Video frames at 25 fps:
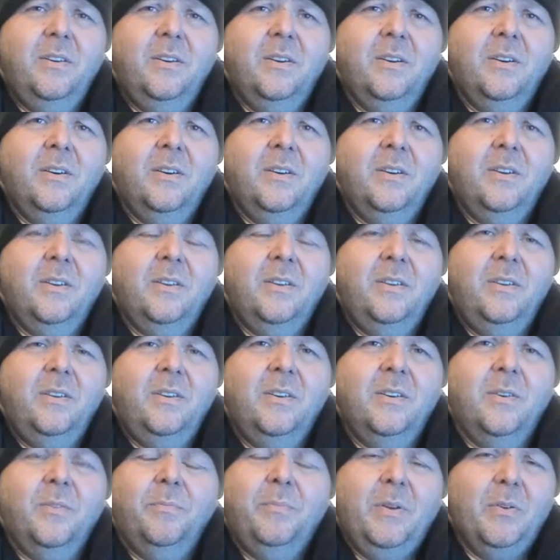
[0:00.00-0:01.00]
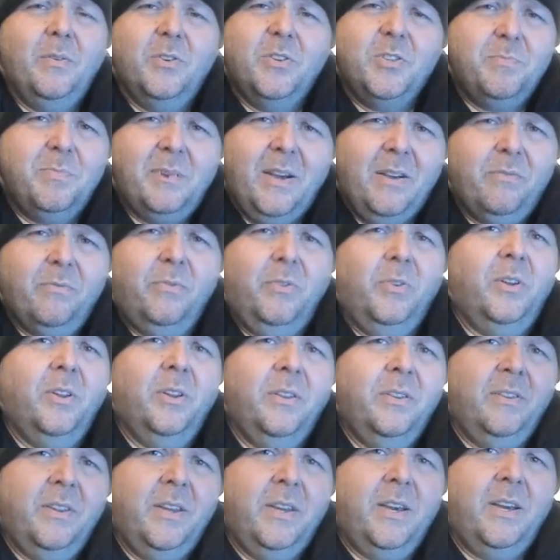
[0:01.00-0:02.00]
Uh, you know, be respectful
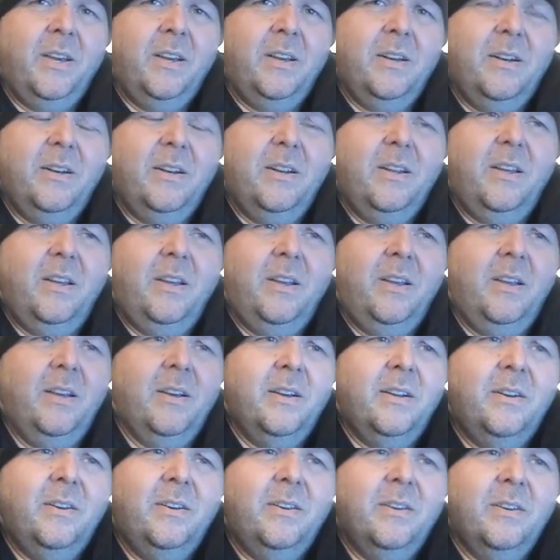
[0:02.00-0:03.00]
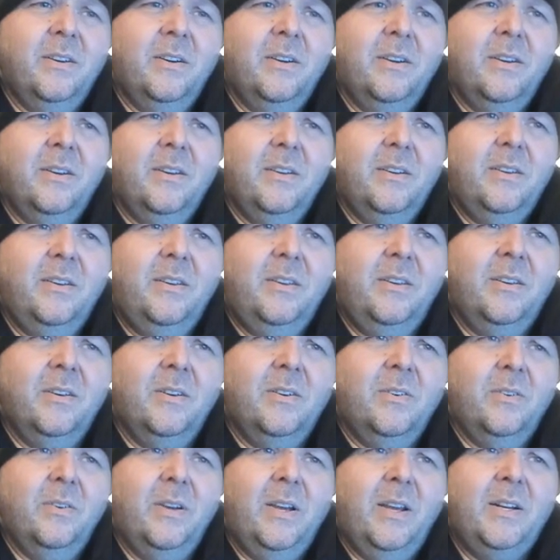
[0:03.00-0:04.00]
of that and, uh, you
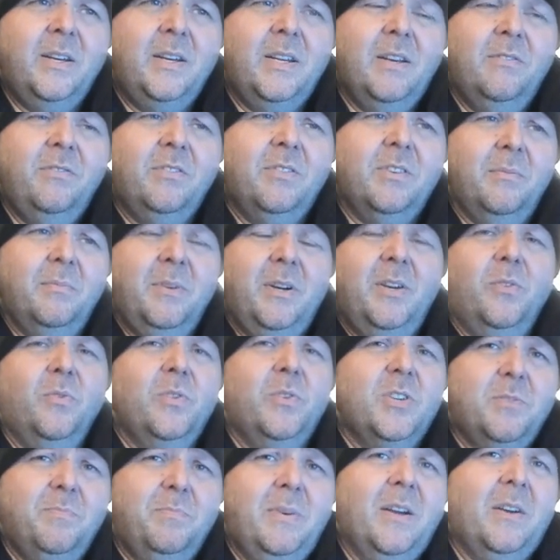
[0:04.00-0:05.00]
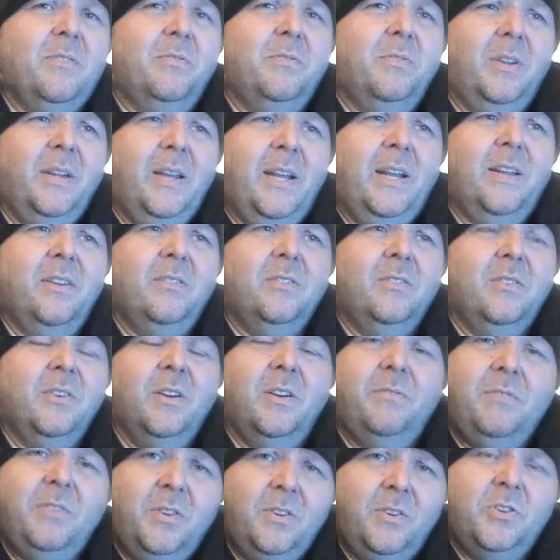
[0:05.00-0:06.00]
know, and give somebody a respectful answer
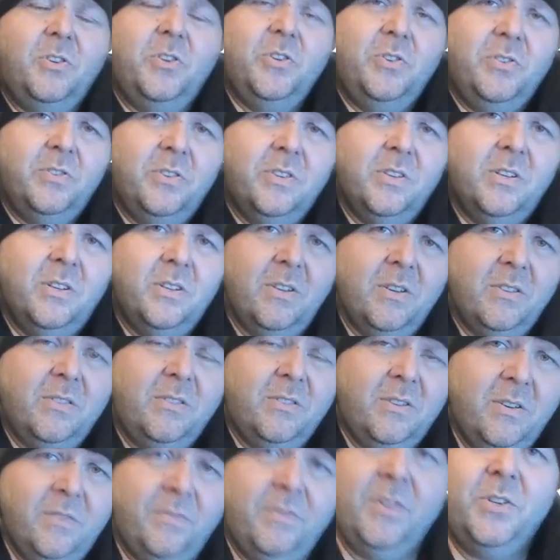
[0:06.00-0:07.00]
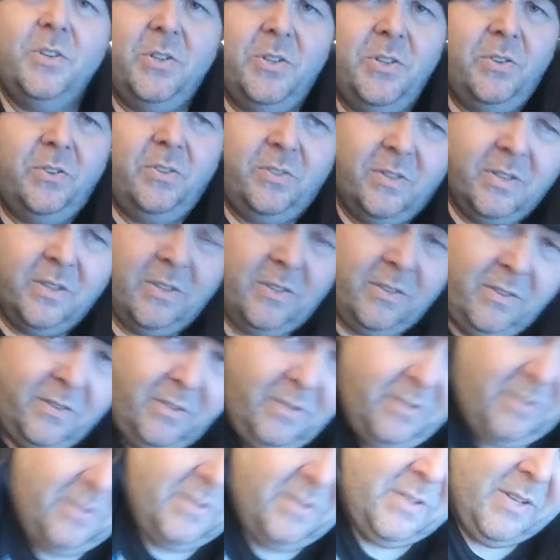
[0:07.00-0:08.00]
if you choose to, if you choose to
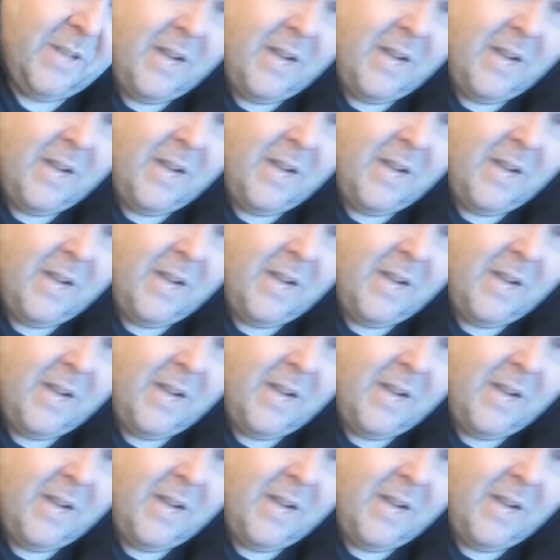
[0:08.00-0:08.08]
deny,